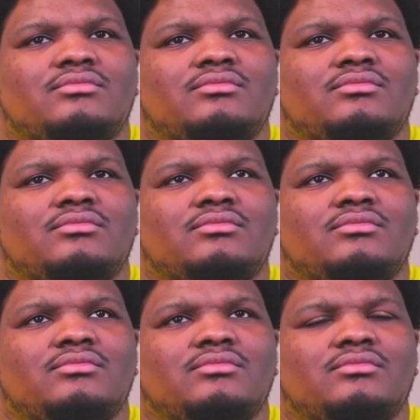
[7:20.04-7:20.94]

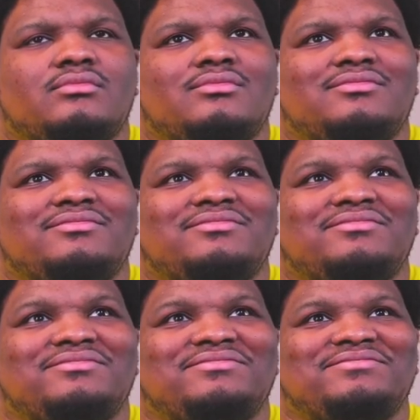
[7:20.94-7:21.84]

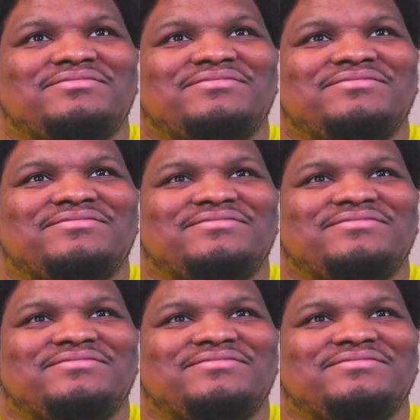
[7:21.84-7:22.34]
This person isn't speaking.